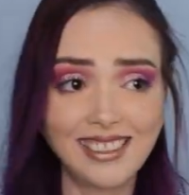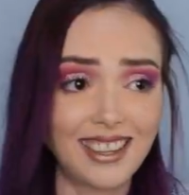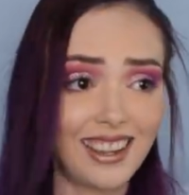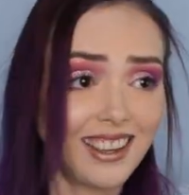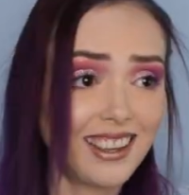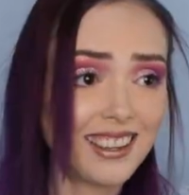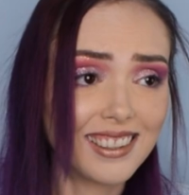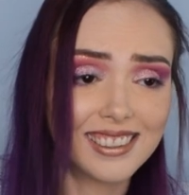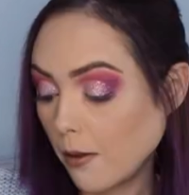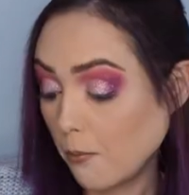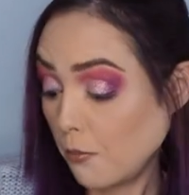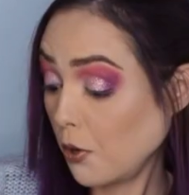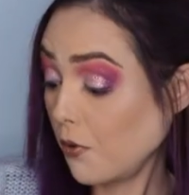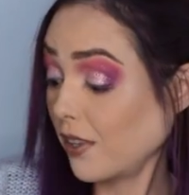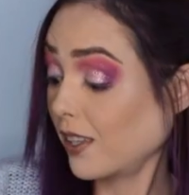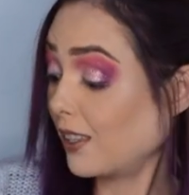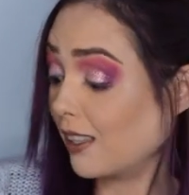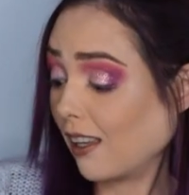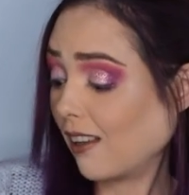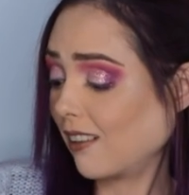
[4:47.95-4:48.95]
Yeah.
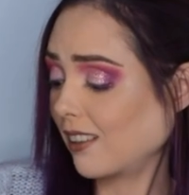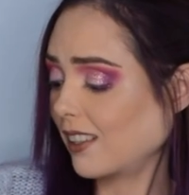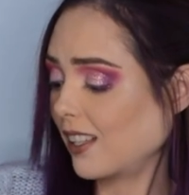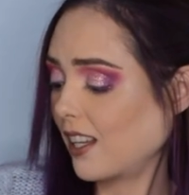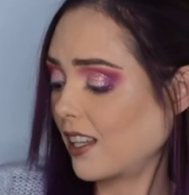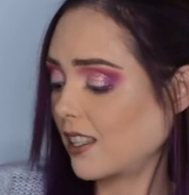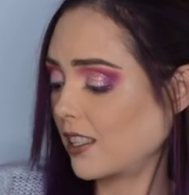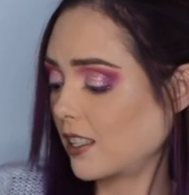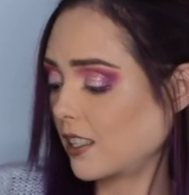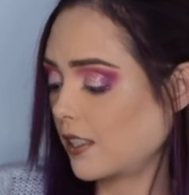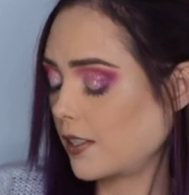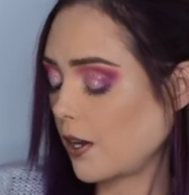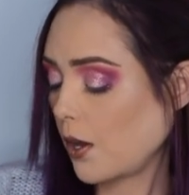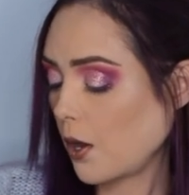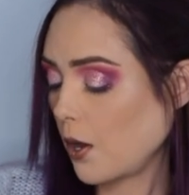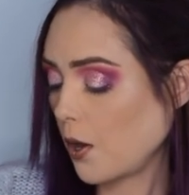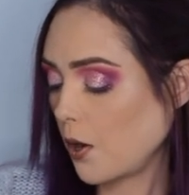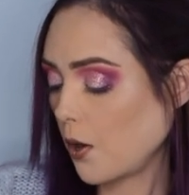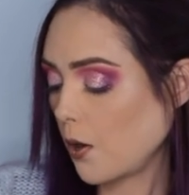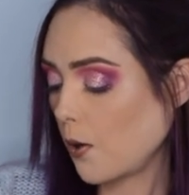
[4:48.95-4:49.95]
Moving along.
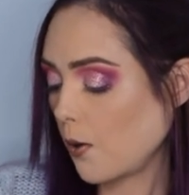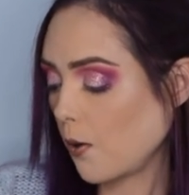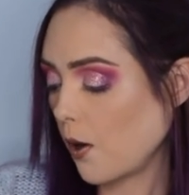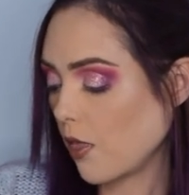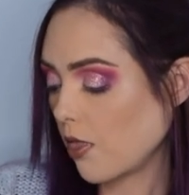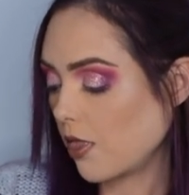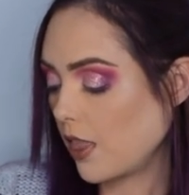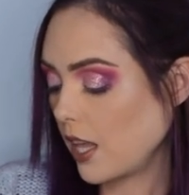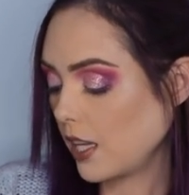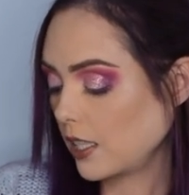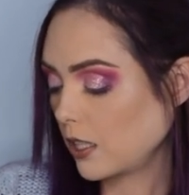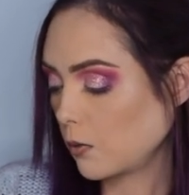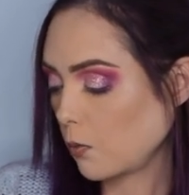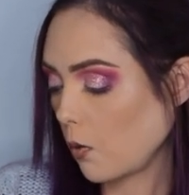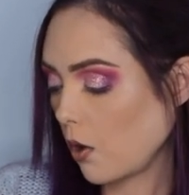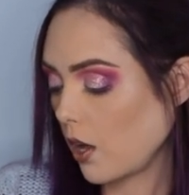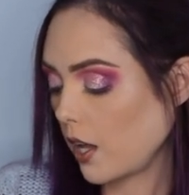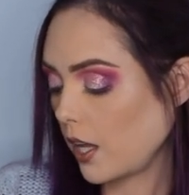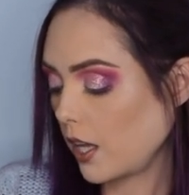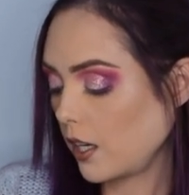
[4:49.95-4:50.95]
So this
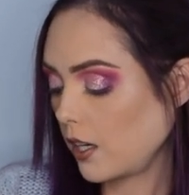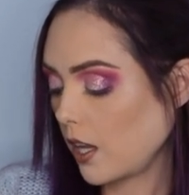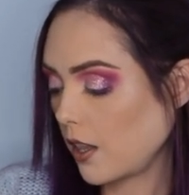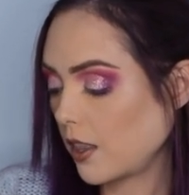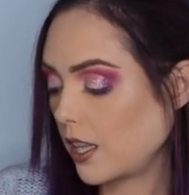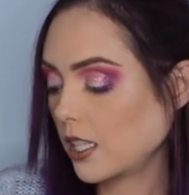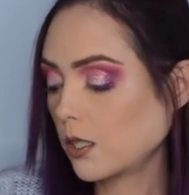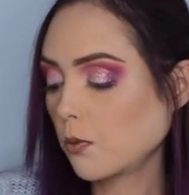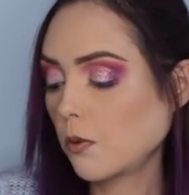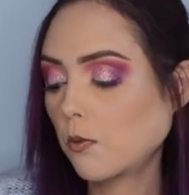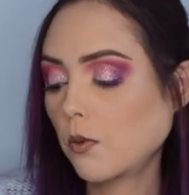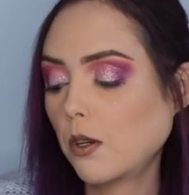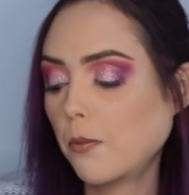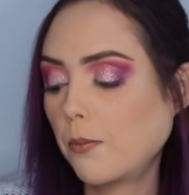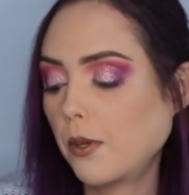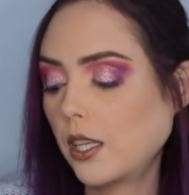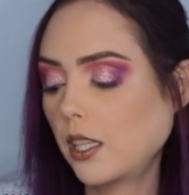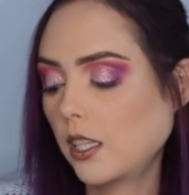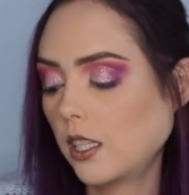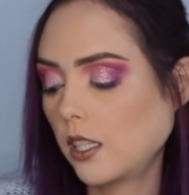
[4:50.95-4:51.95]
one, this one would
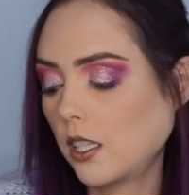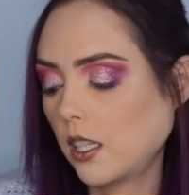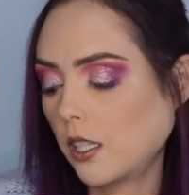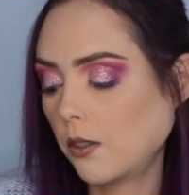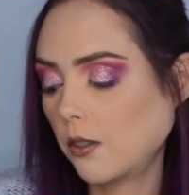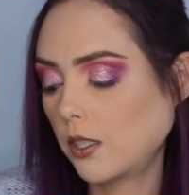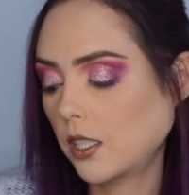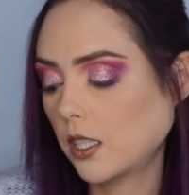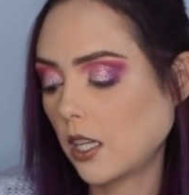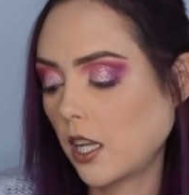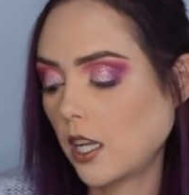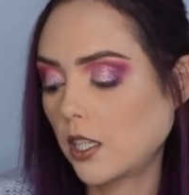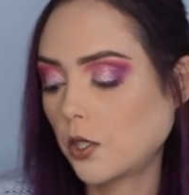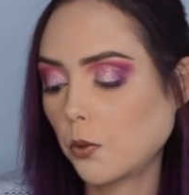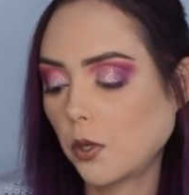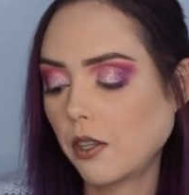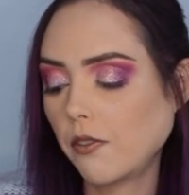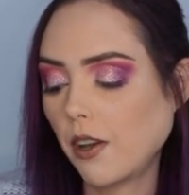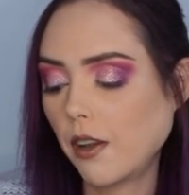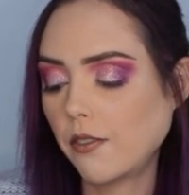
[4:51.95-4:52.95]
have been is uh,
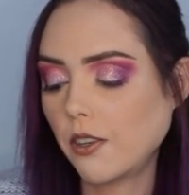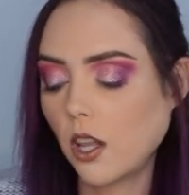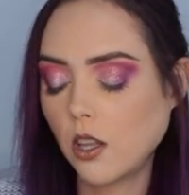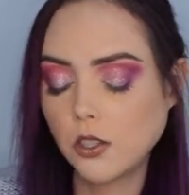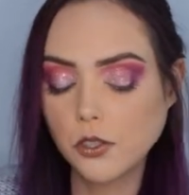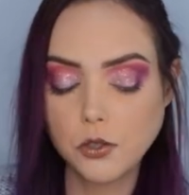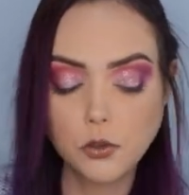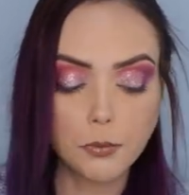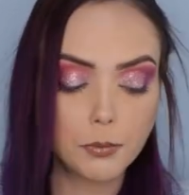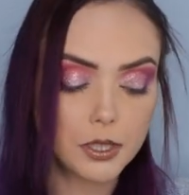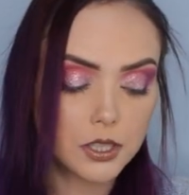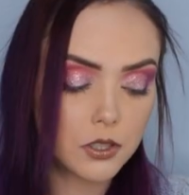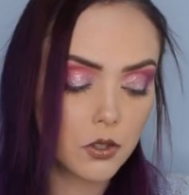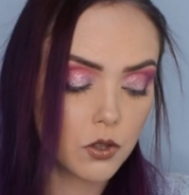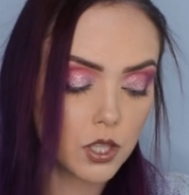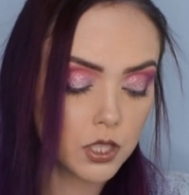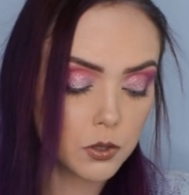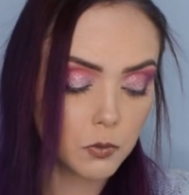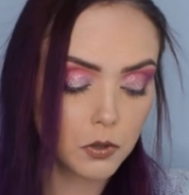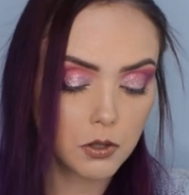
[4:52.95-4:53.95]
twenty five dollars normally.
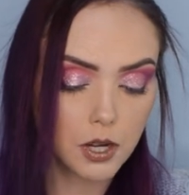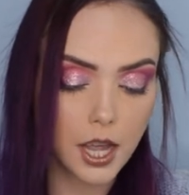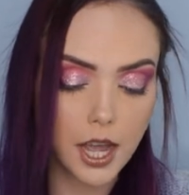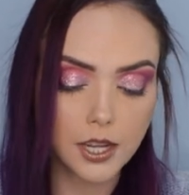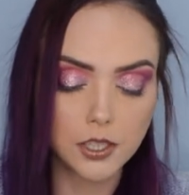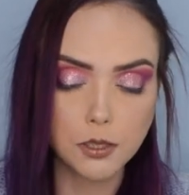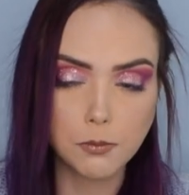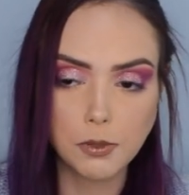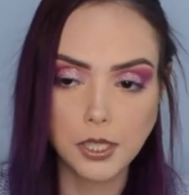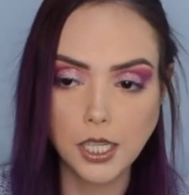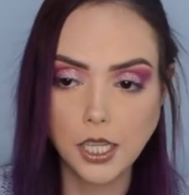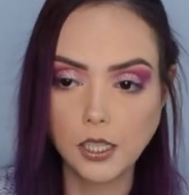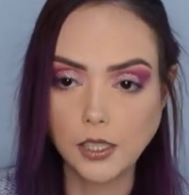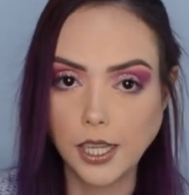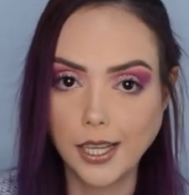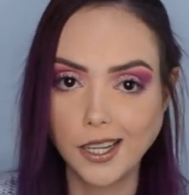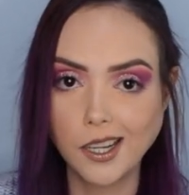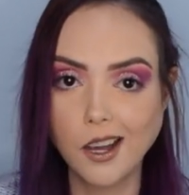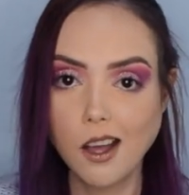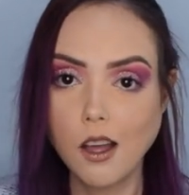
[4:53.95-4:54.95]
So this one had to be
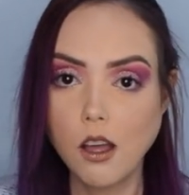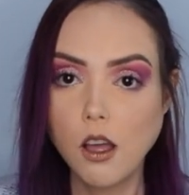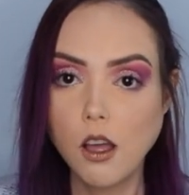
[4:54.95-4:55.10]
like